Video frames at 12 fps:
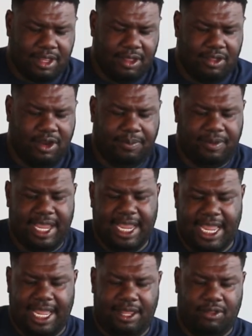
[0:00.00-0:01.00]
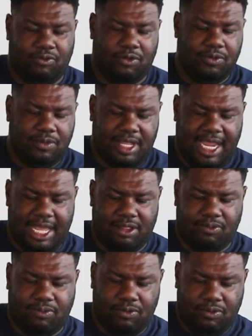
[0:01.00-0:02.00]
so your plant roots
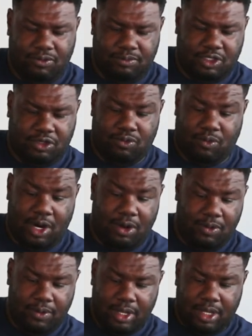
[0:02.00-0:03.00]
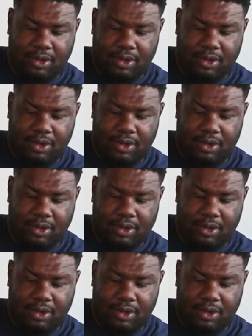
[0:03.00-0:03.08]
has room to grow,